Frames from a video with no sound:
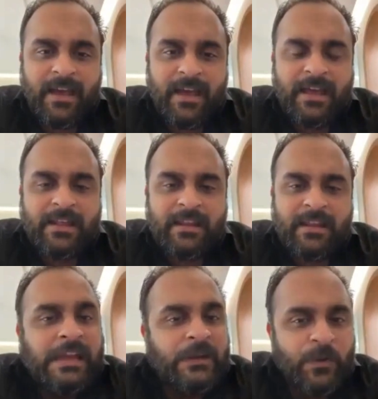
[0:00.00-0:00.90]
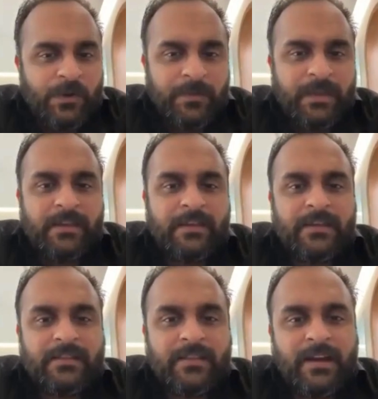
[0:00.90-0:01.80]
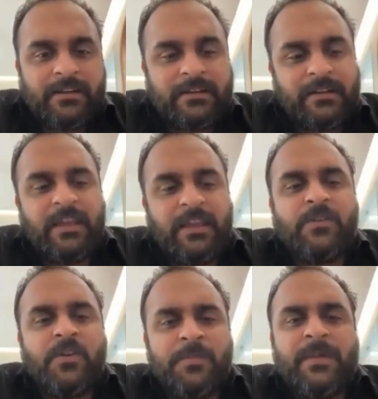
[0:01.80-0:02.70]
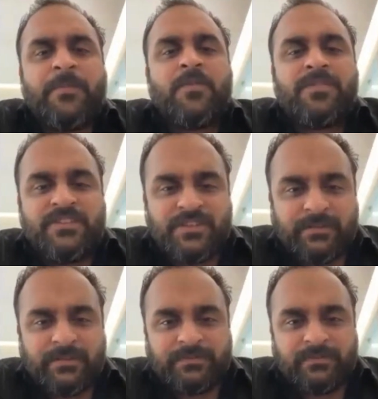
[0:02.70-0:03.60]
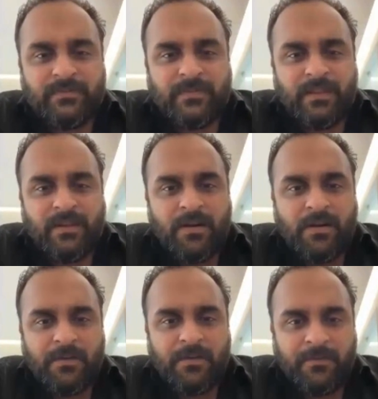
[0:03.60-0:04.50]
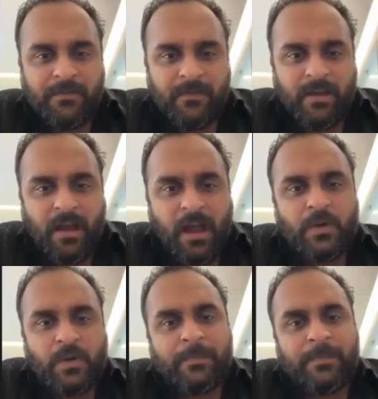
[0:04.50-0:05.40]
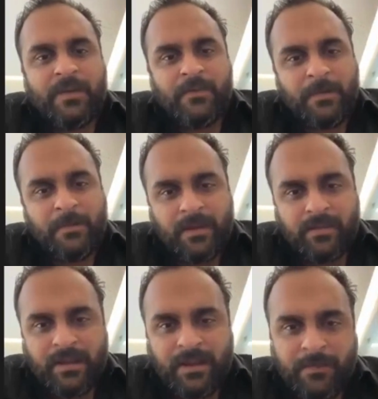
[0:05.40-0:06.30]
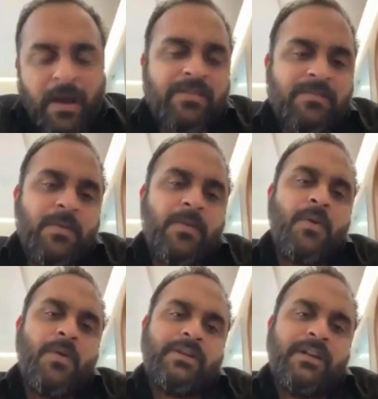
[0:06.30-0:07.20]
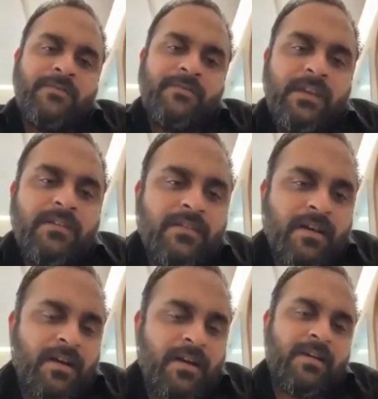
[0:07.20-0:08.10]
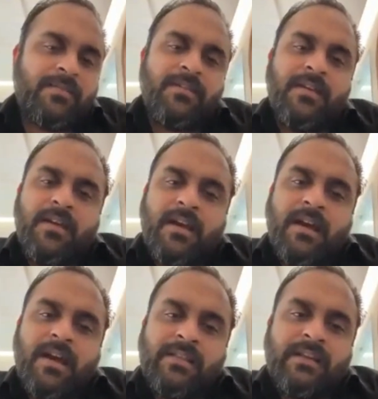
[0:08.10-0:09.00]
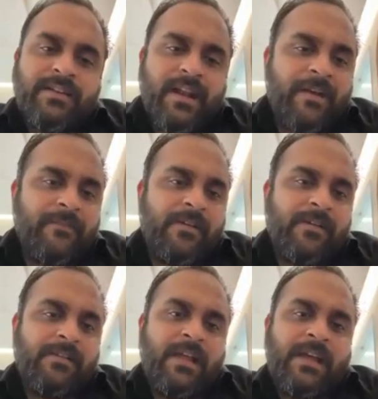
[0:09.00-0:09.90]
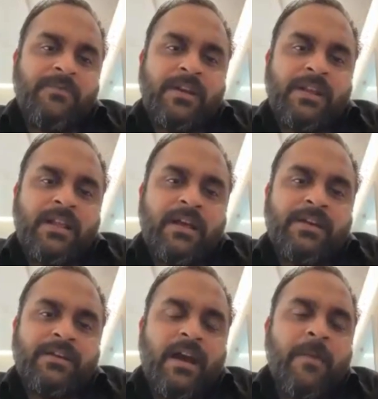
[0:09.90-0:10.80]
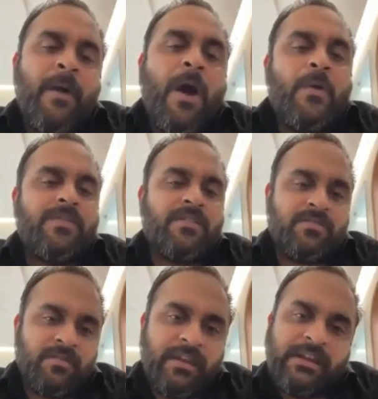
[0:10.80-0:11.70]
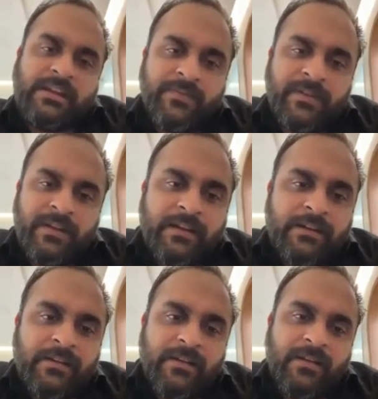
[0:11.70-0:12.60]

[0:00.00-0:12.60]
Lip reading: And he told me the procedure of how to apply for a Pakistani passport, the visas, and the travel, and what are the amounts associated with it.